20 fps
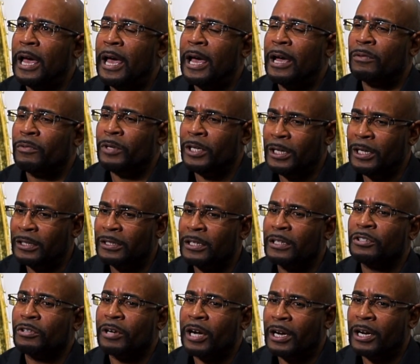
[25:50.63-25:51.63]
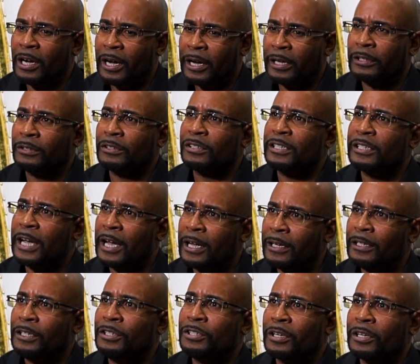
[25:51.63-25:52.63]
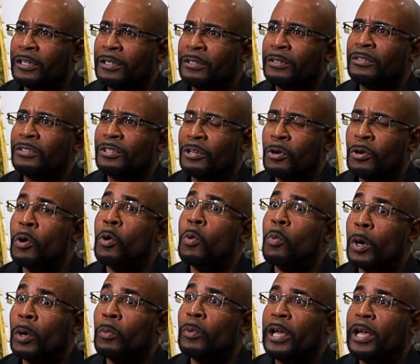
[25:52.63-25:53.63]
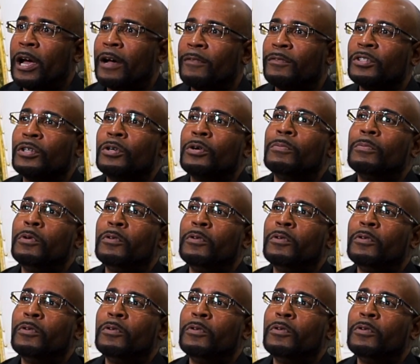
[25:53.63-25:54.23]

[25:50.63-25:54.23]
and we need to try to understand each other to know where we have to go